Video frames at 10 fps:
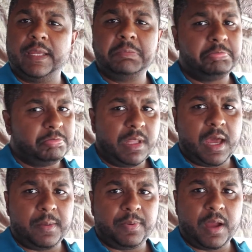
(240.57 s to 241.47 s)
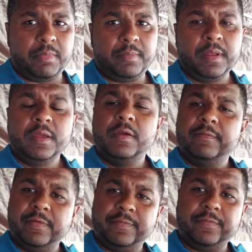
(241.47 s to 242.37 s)
it, not a problem.
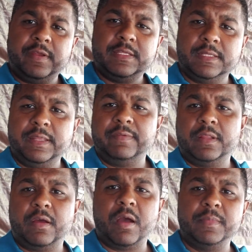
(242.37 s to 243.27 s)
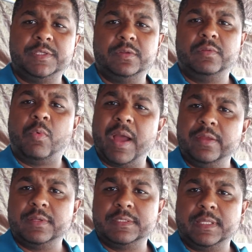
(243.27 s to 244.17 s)
Feel free to leave it in the comments of why
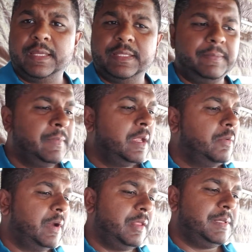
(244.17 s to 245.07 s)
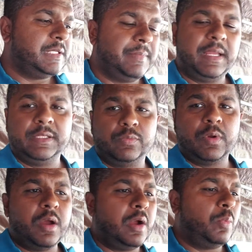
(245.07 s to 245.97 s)
you disliked it, whether it be something I did
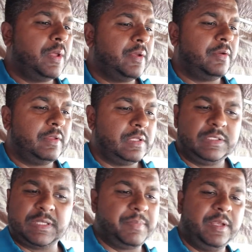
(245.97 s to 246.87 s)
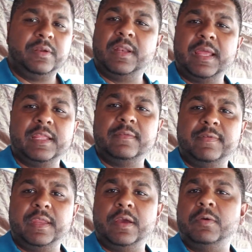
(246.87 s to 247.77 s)
wrong, whether it's something you didn't like in the
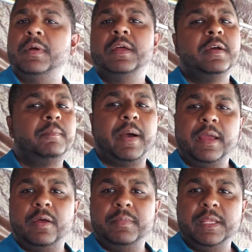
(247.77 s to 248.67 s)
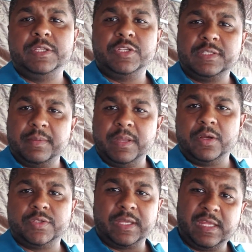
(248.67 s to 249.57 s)
video. By all means, just let me
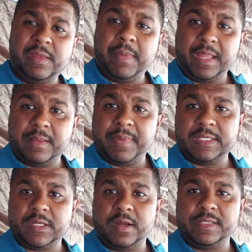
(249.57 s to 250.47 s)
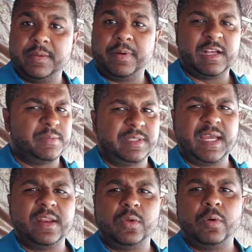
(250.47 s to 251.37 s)
know so I can keep making the best content possible. It's
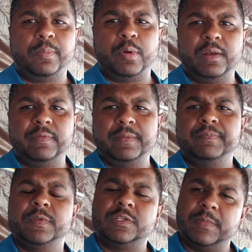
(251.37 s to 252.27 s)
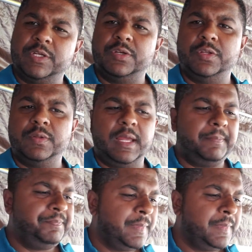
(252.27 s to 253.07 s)
kind of the whole point of it, so make sure to do that.